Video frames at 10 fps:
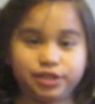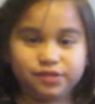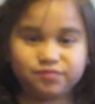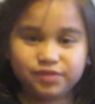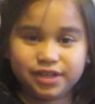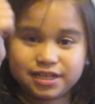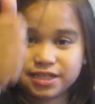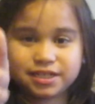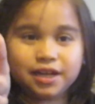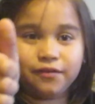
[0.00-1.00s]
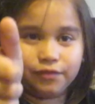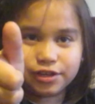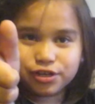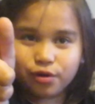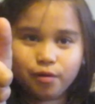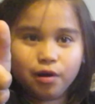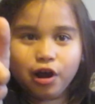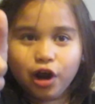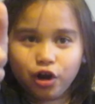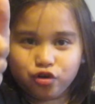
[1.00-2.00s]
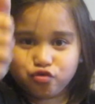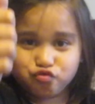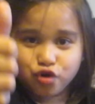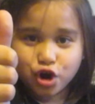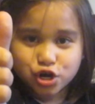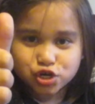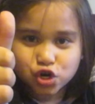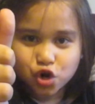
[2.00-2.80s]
give this video a great